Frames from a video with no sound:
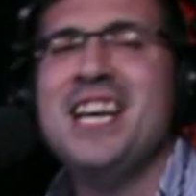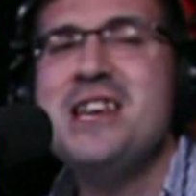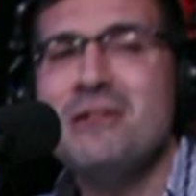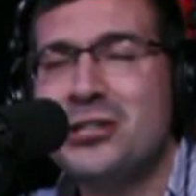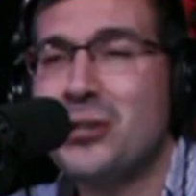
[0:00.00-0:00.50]

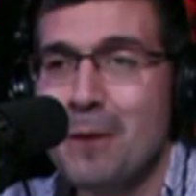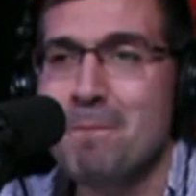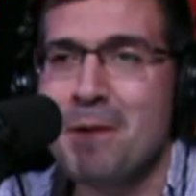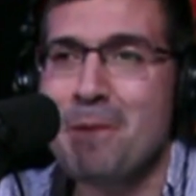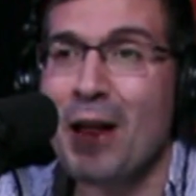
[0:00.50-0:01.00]
You
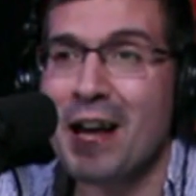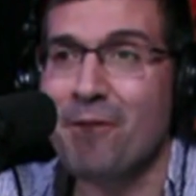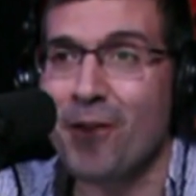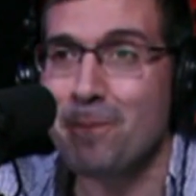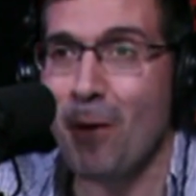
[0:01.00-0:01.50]
shouldn't be playing
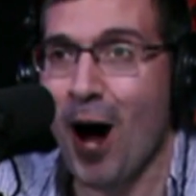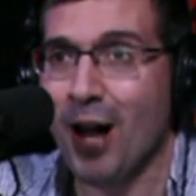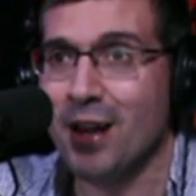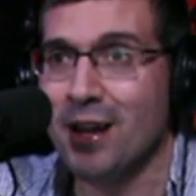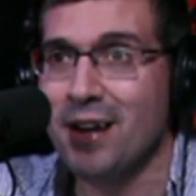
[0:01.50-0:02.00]

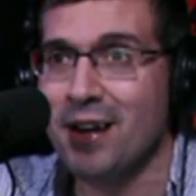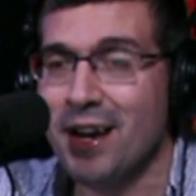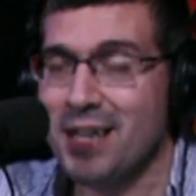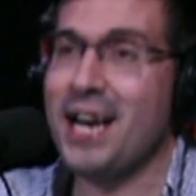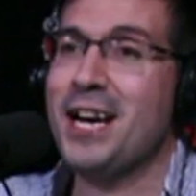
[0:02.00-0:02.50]
football.
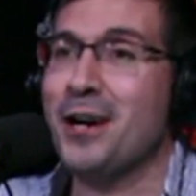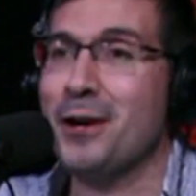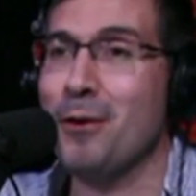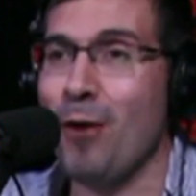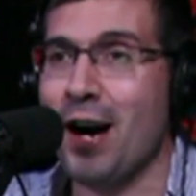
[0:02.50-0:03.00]
And yet here
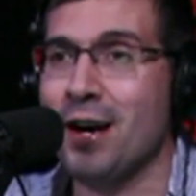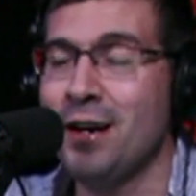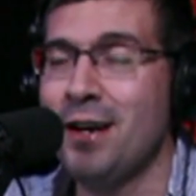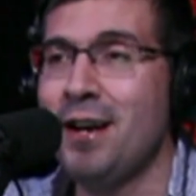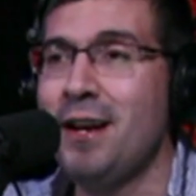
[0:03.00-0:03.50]
you are.
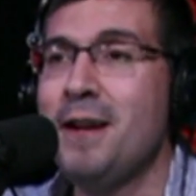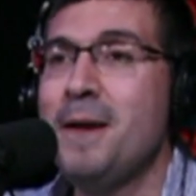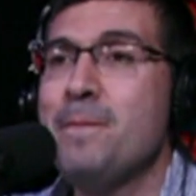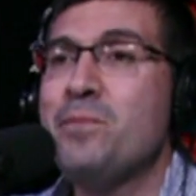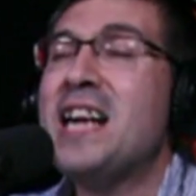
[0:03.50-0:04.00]

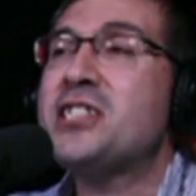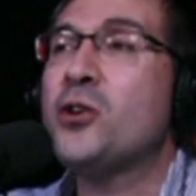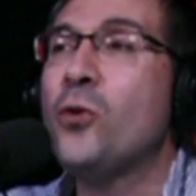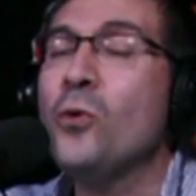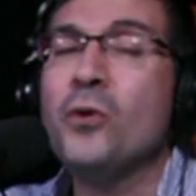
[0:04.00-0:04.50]
That's
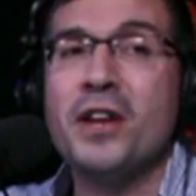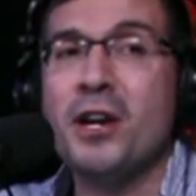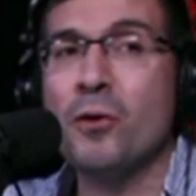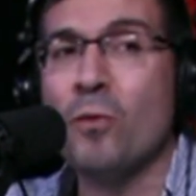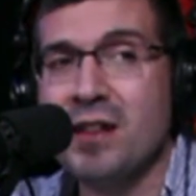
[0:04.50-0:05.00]
cool that
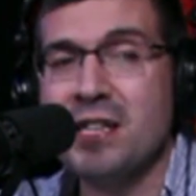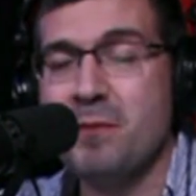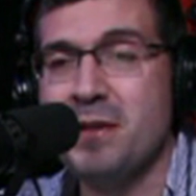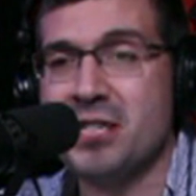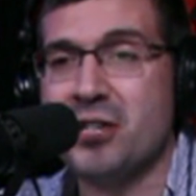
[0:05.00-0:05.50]
you're willing
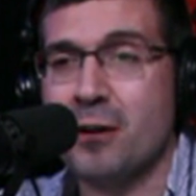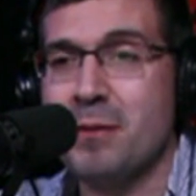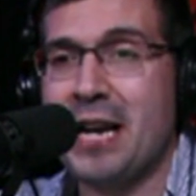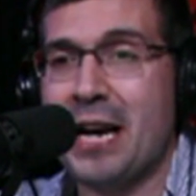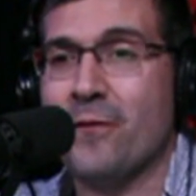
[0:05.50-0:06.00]
to be the
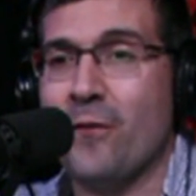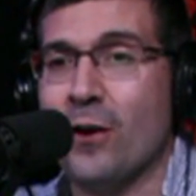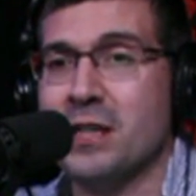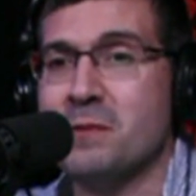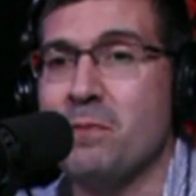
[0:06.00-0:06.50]
Terminator
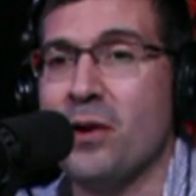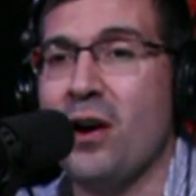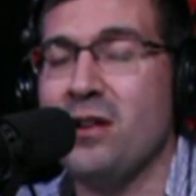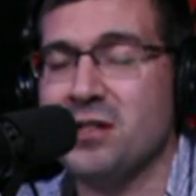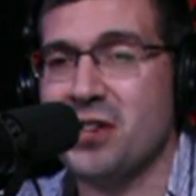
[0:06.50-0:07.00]
for us, but
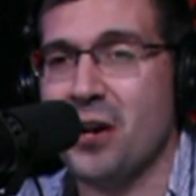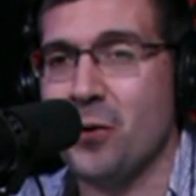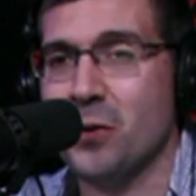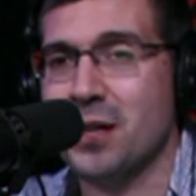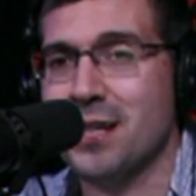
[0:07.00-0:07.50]

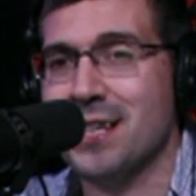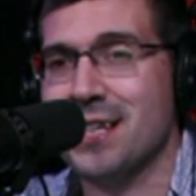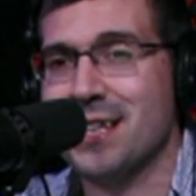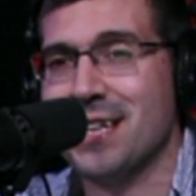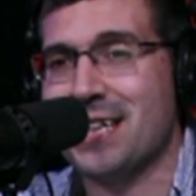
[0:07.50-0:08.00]
also,
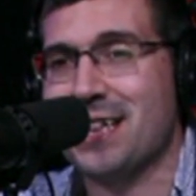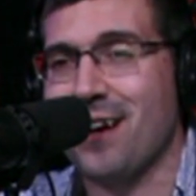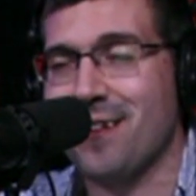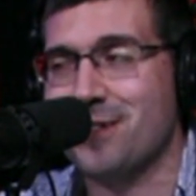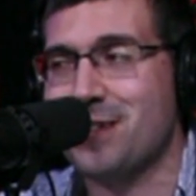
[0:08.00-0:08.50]
like,
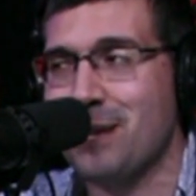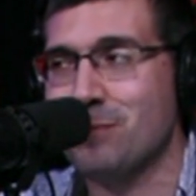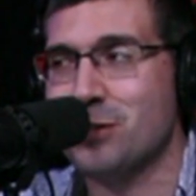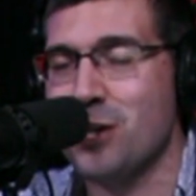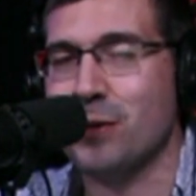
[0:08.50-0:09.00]
other
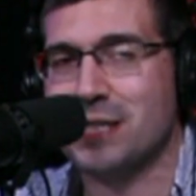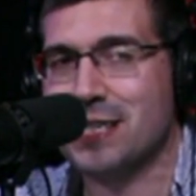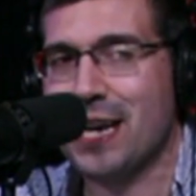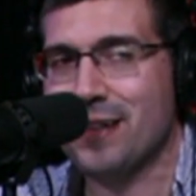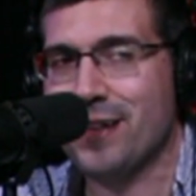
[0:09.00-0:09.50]
teams
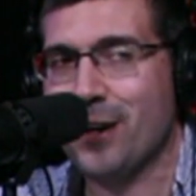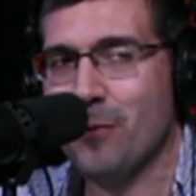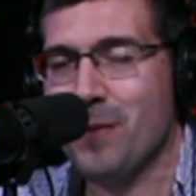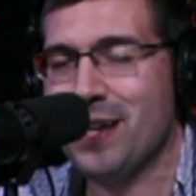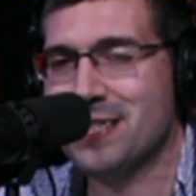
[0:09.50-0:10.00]
notice that and they
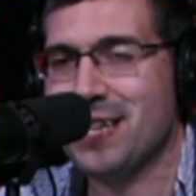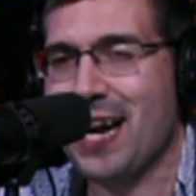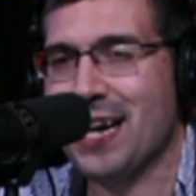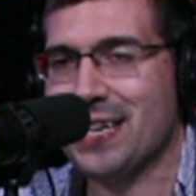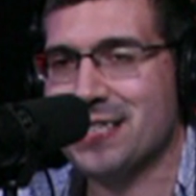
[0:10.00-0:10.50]
go, man, this
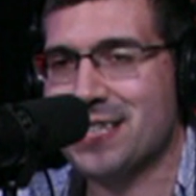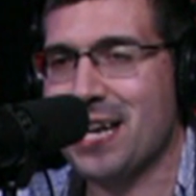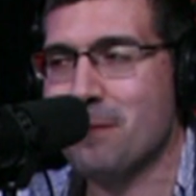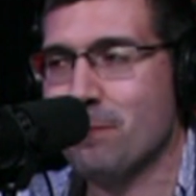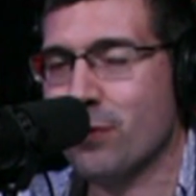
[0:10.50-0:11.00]
guy, he's
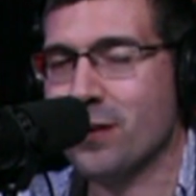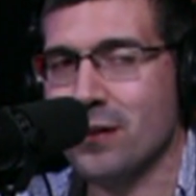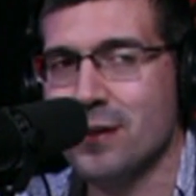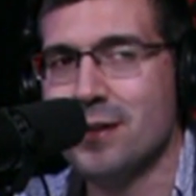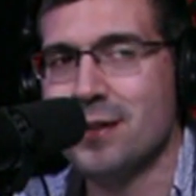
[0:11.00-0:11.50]
getting brittle.